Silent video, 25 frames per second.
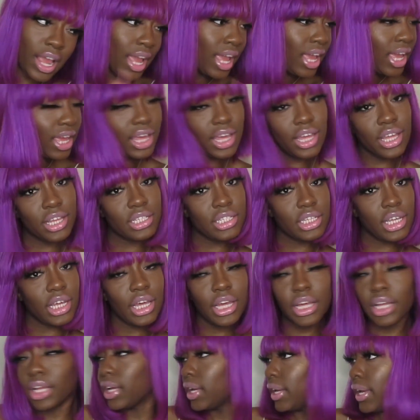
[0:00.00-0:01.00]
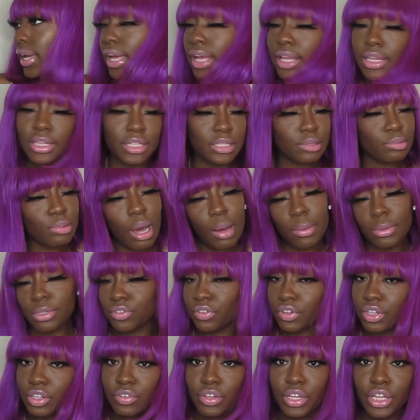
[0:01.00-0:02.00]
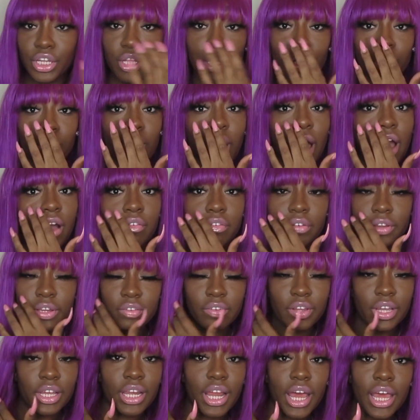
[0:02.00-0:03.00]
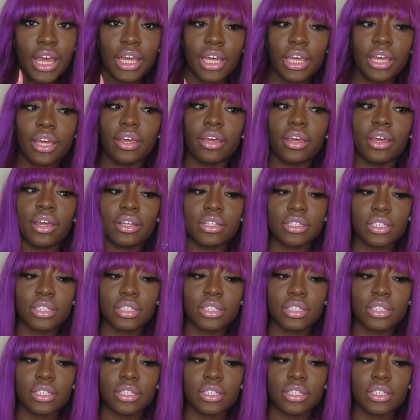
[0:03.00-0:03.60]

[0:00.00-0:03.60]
And yeah, this bob is really cute. I really like it.